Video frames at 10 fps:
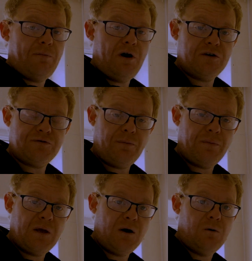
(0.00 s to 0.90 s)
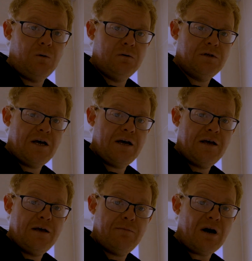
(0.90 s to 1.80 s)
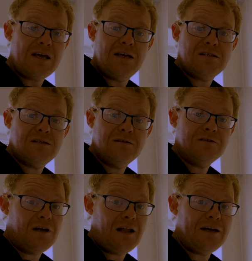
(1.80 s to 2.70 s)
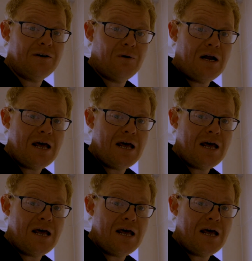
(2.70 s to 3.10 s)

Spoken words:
marks from the old brackets. So I'll let you do that